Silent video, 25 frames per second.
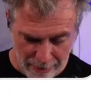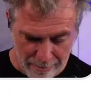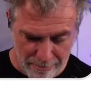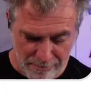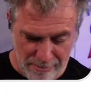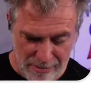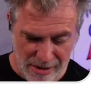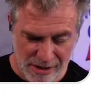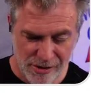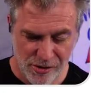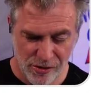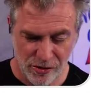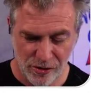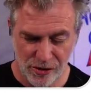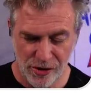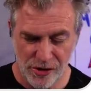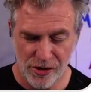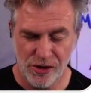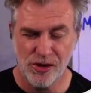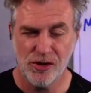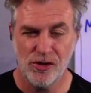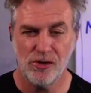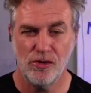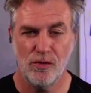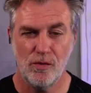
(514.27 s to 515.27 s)
a
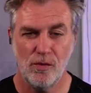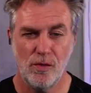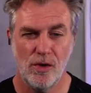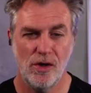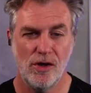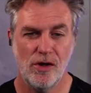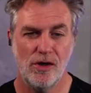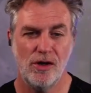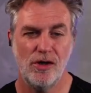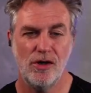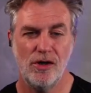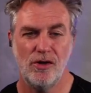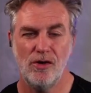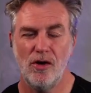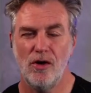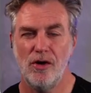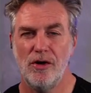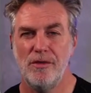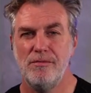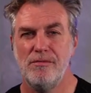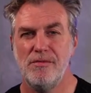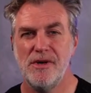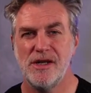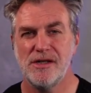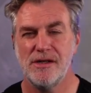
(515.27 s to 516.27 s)
misunderstood word or
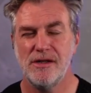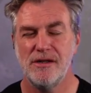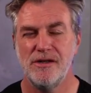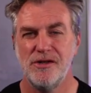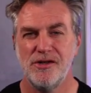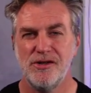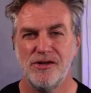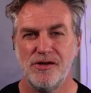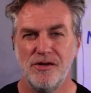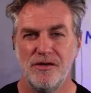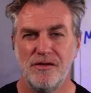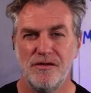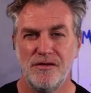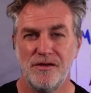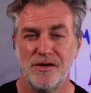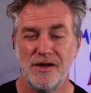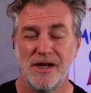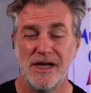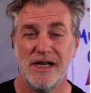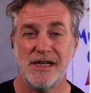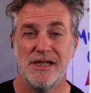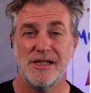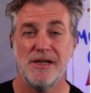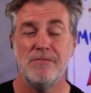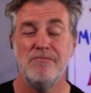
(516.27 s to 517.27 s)
a misunderstood
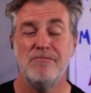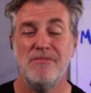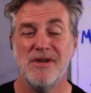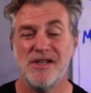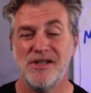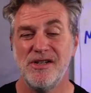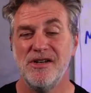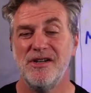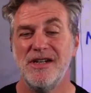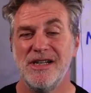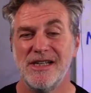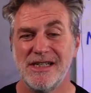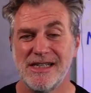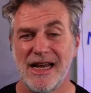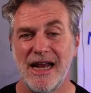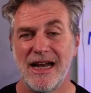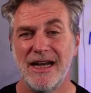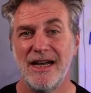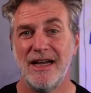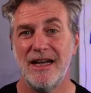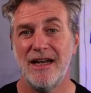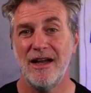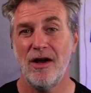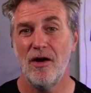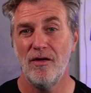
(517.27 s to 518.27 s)
phrase, a
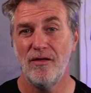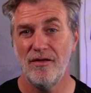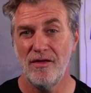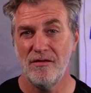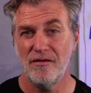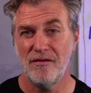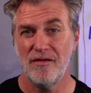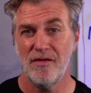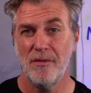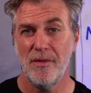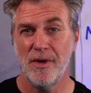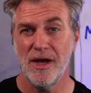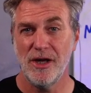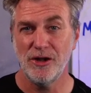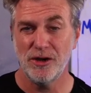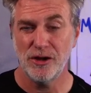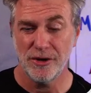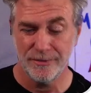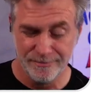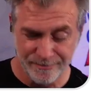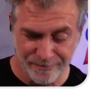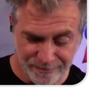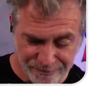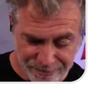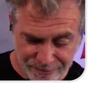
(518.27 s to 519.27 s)
misunderstanding of
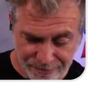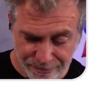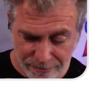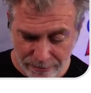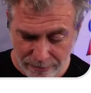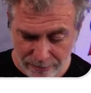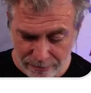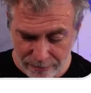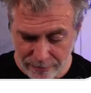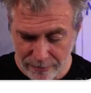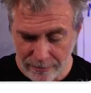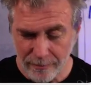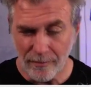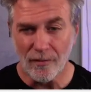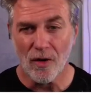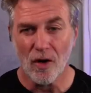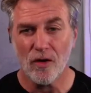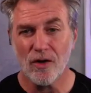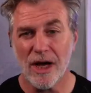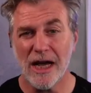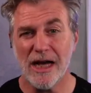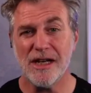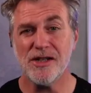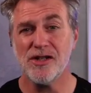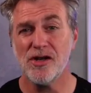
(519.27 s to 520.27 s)
information.
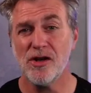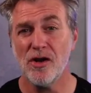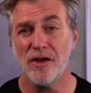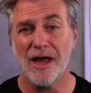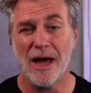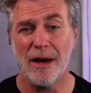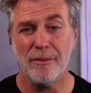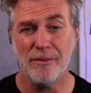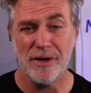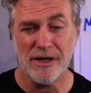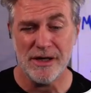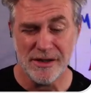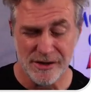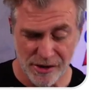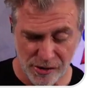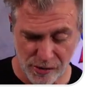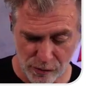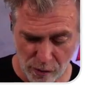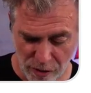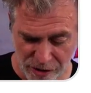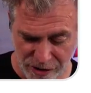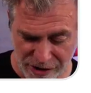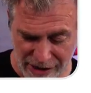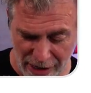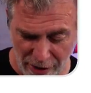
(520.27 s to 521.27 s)
Okay, so that brings us,
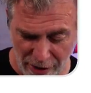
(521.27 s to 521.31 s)
what's